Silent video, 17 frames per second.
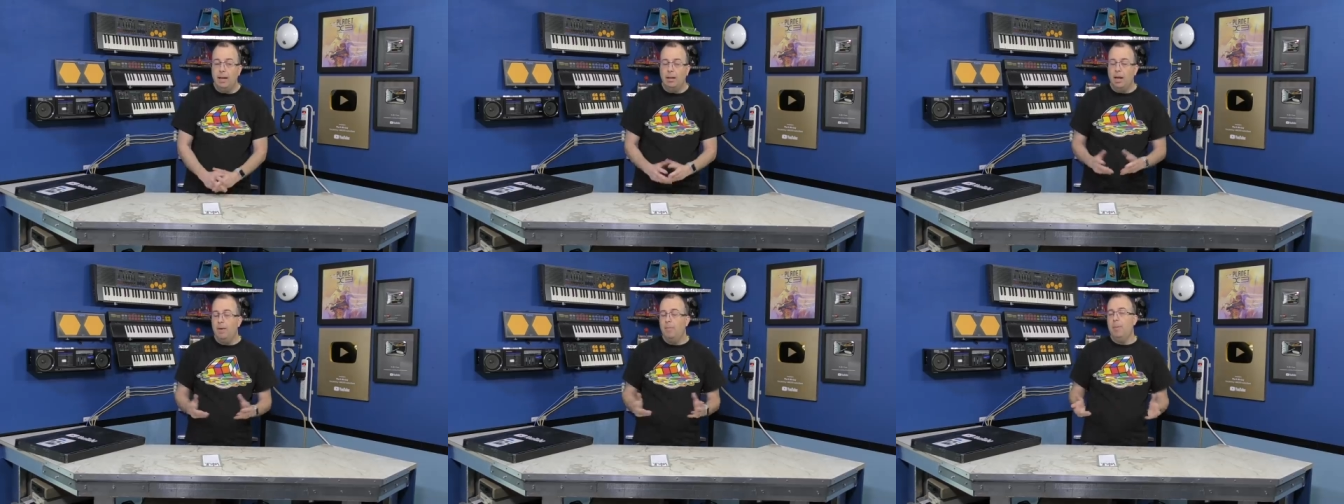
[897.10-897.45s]

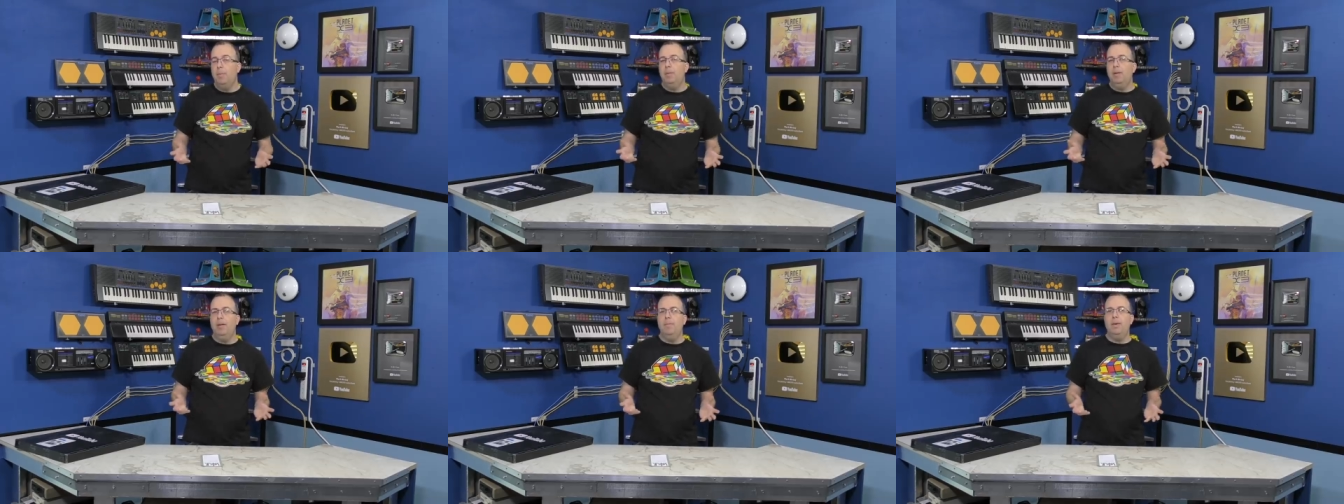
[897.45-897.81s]
a lot of
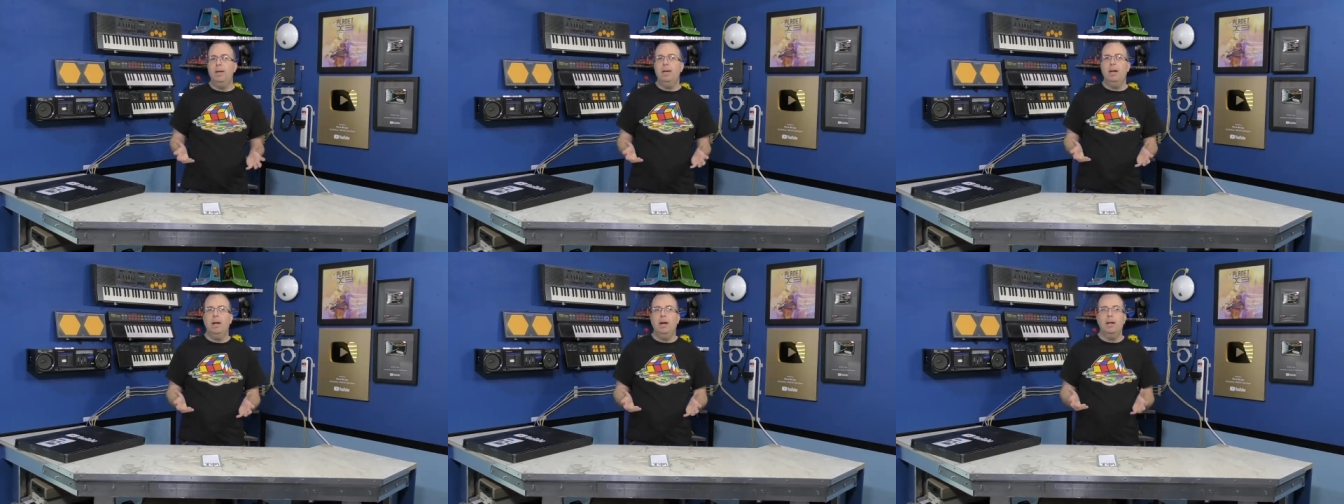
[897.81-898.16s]
people have
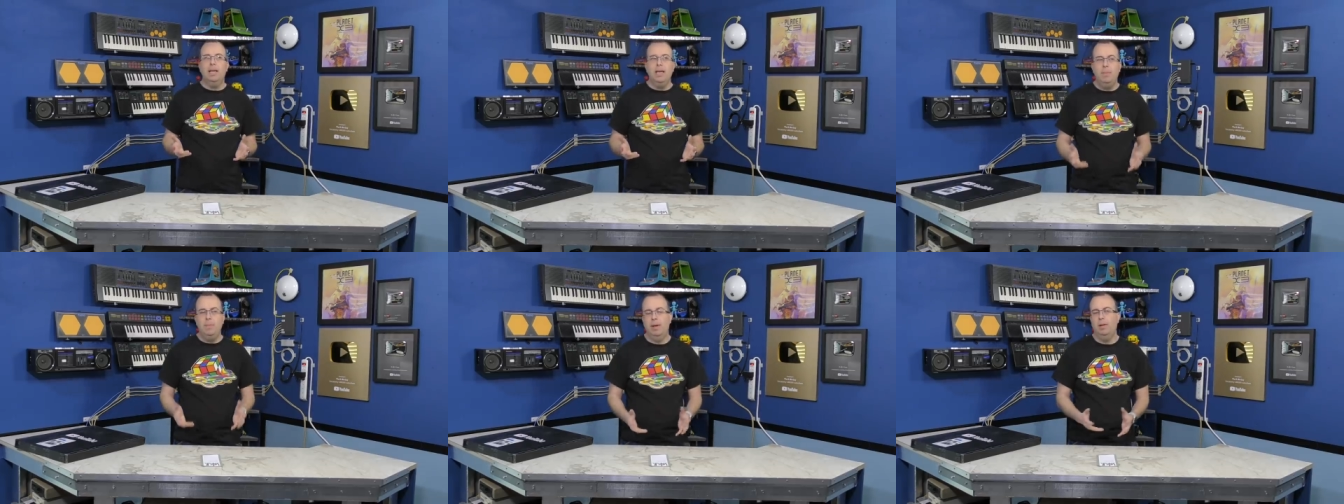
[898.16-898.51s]
been uh,
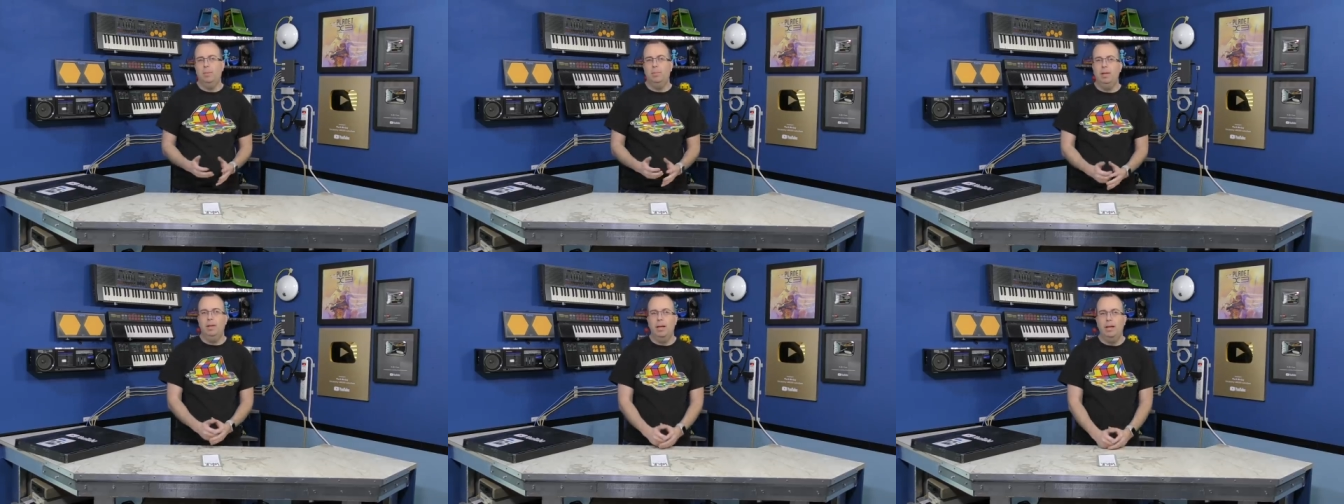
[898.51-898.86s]

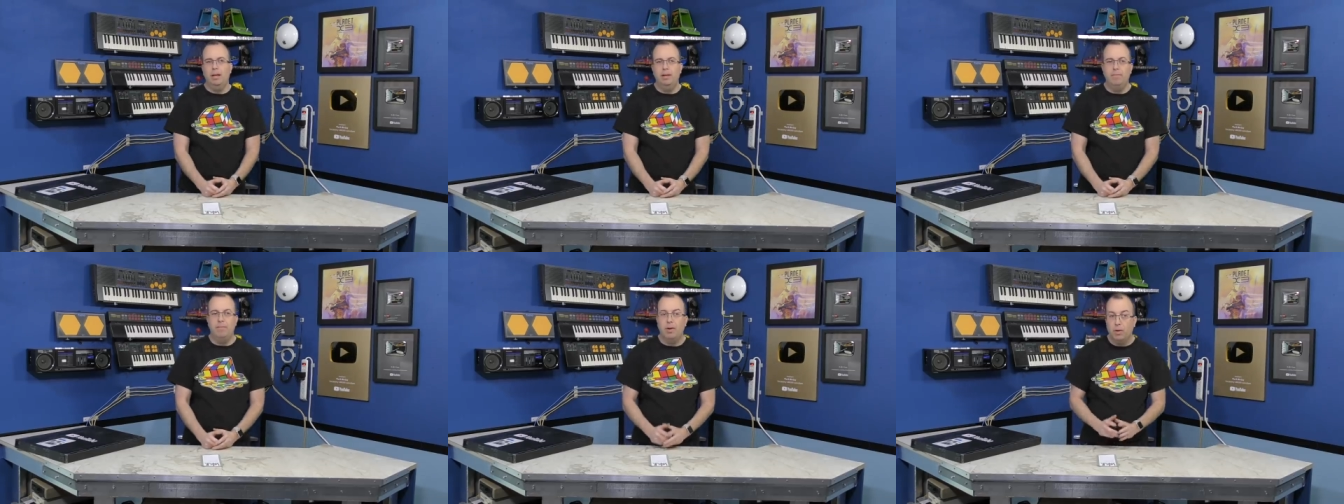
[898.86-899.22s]
emailing me
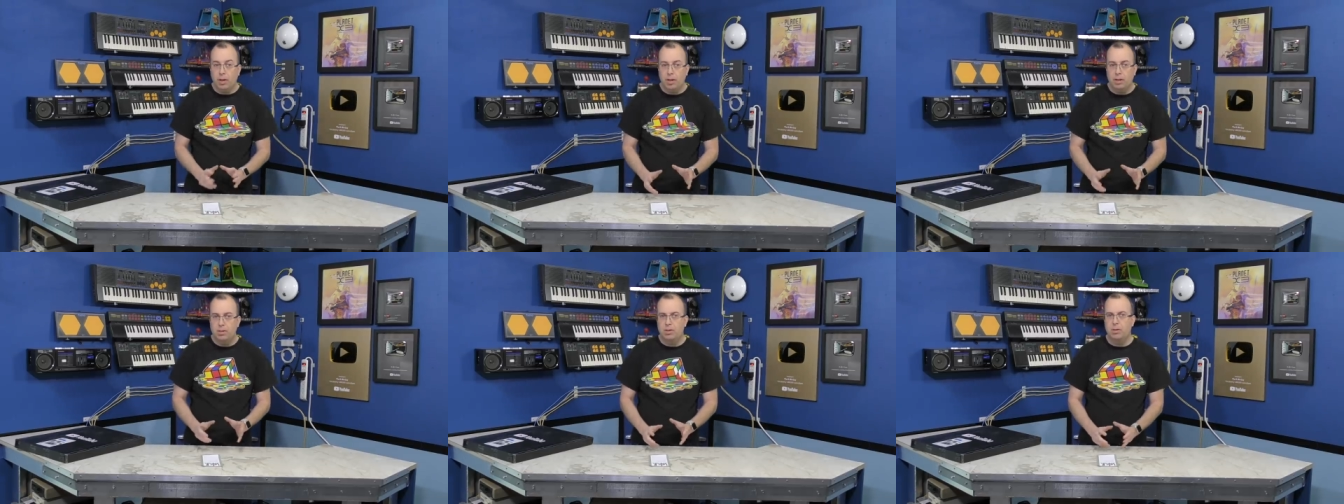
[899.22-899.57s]
lately
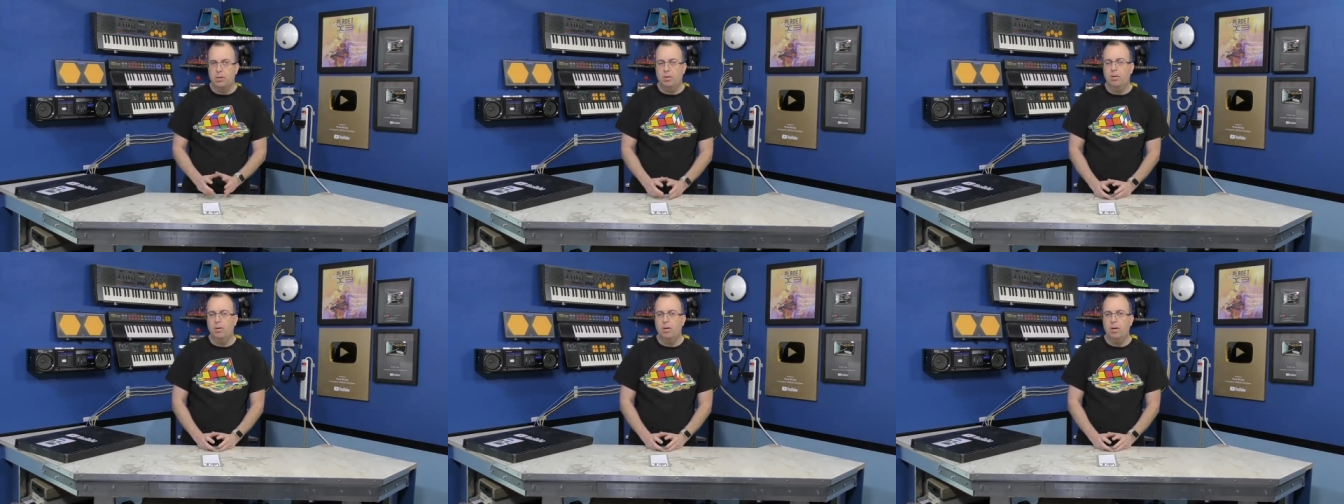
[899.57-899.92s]
very
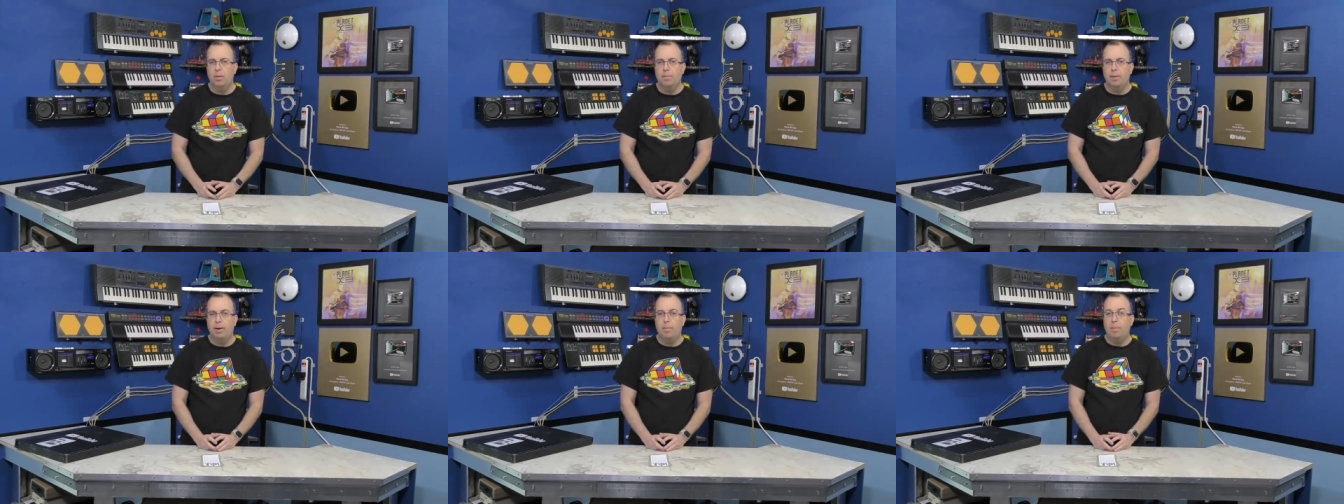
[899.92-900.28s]
concerned
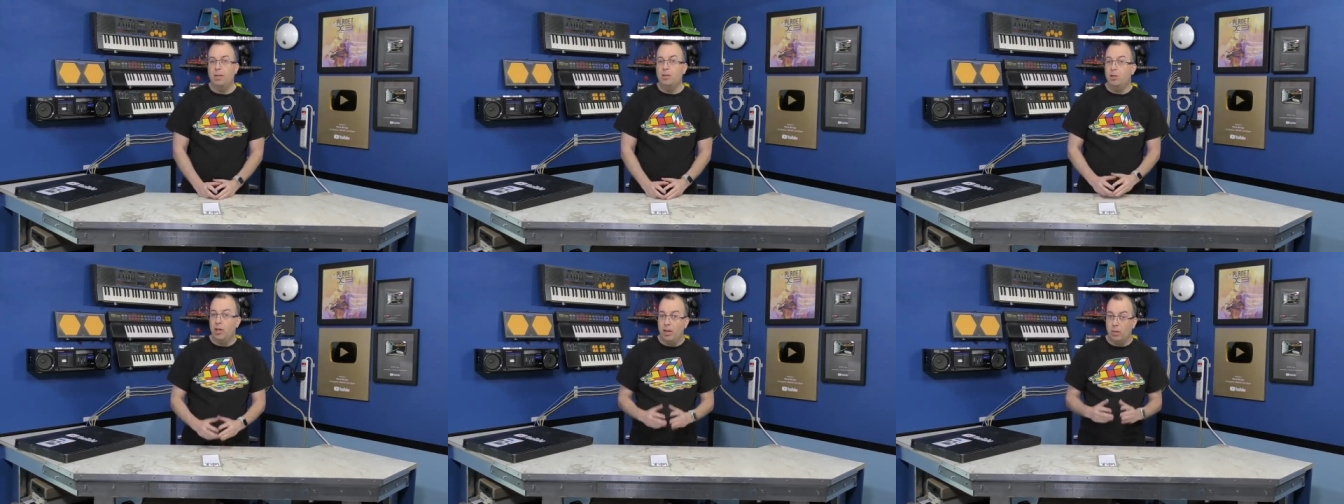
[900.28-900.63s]
about
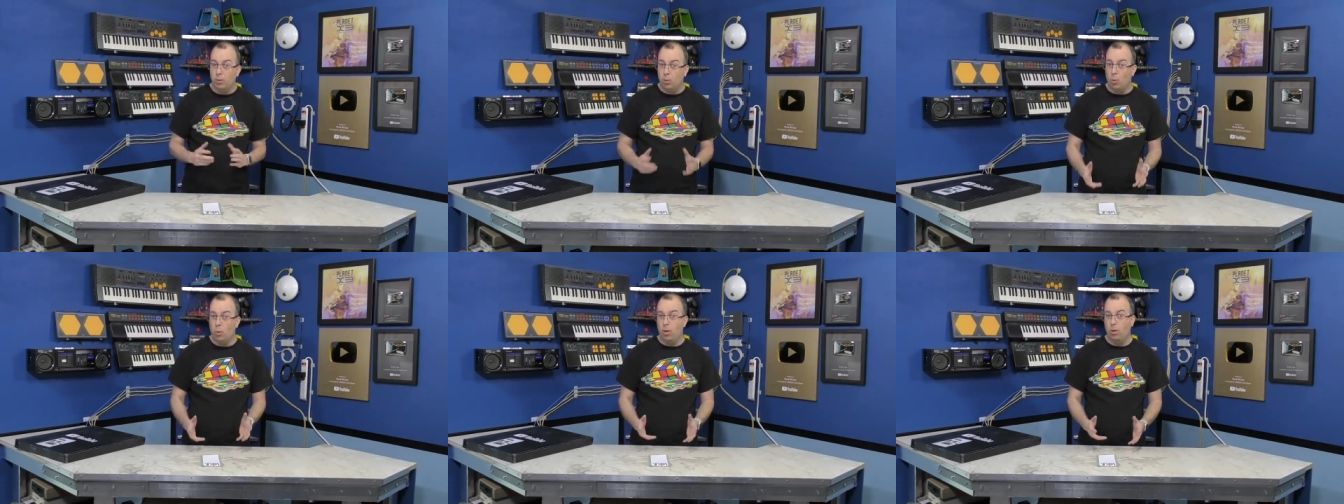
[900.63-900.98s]
my
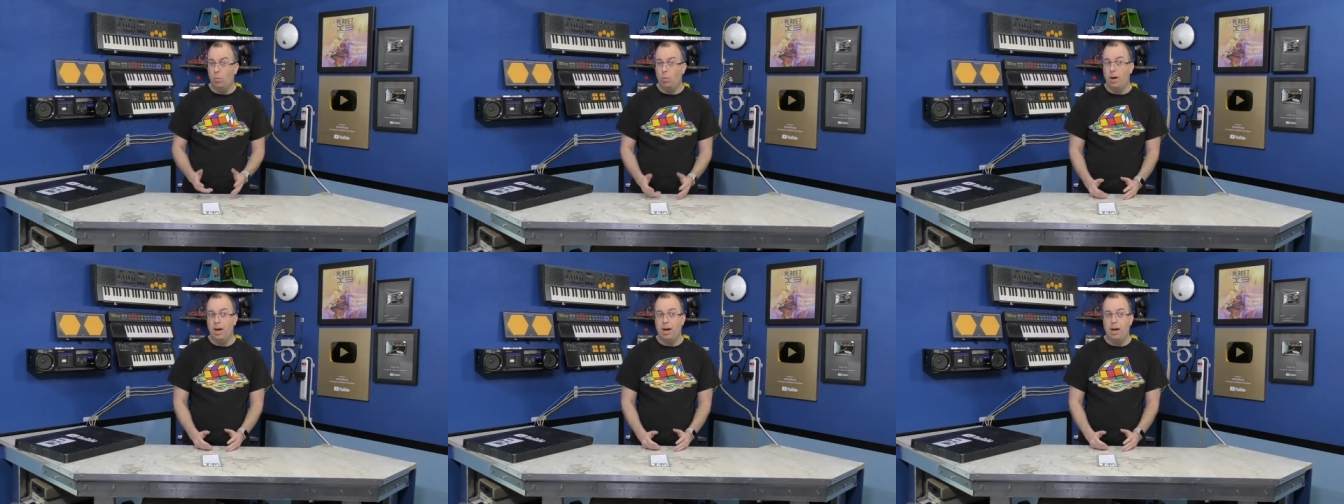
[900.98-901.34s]
channel going
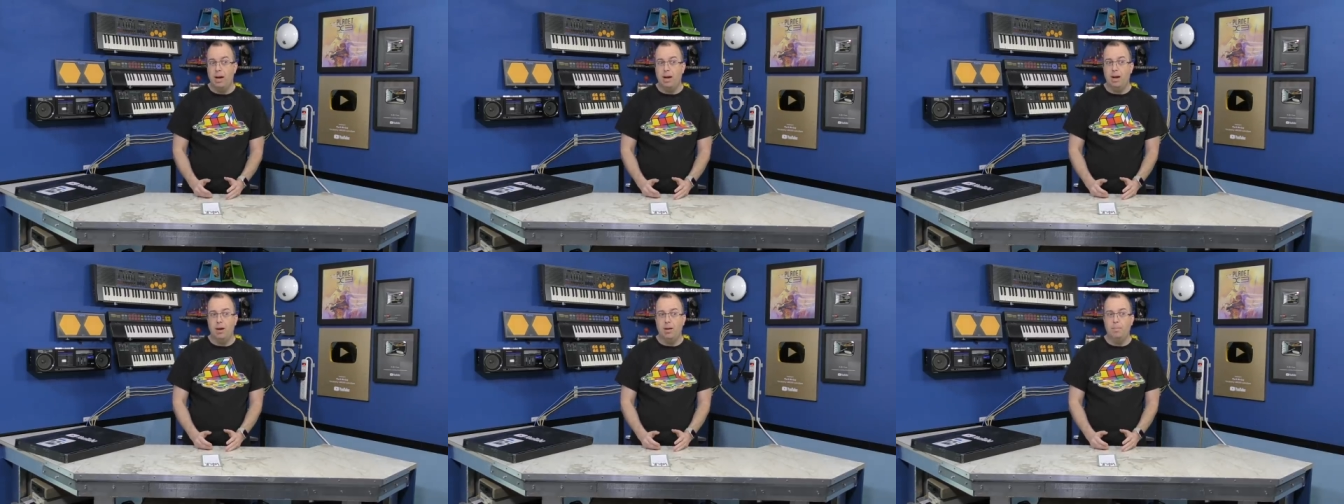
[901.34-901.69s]

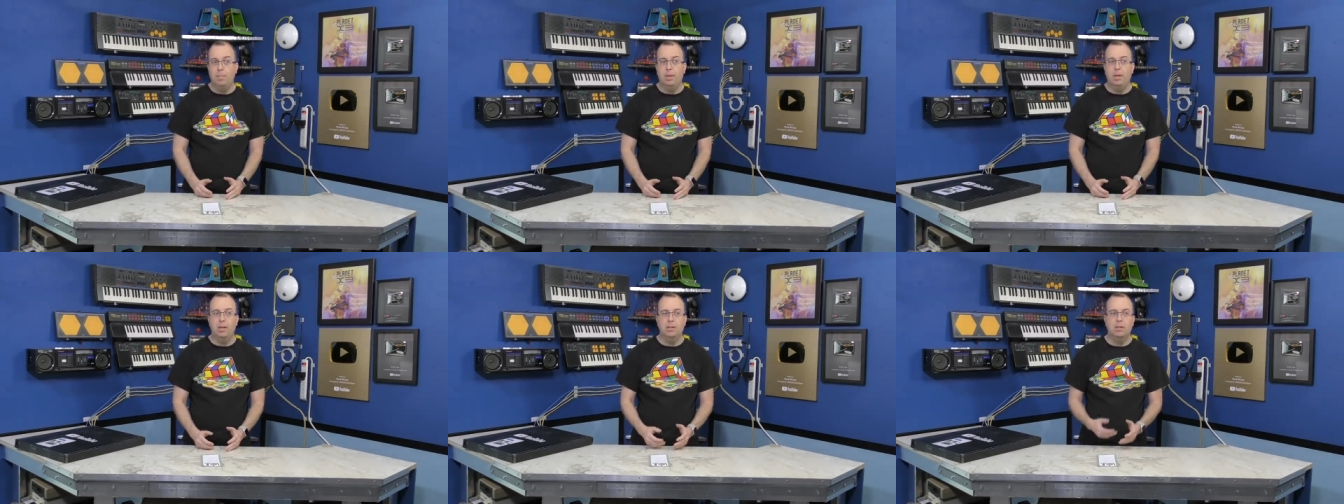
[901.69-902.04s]
away uh,
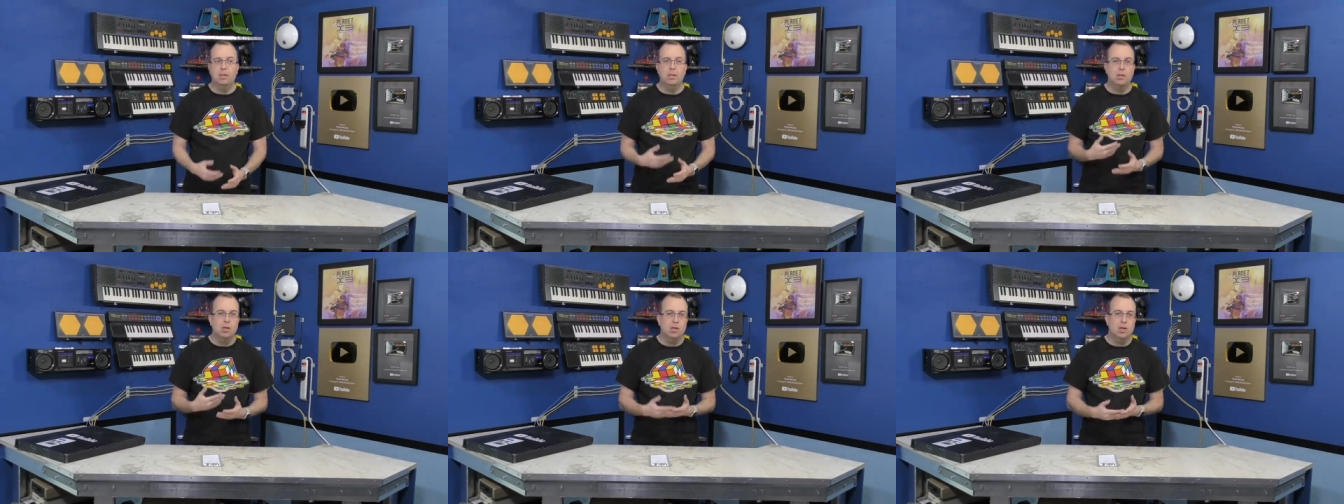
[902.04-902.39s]
because this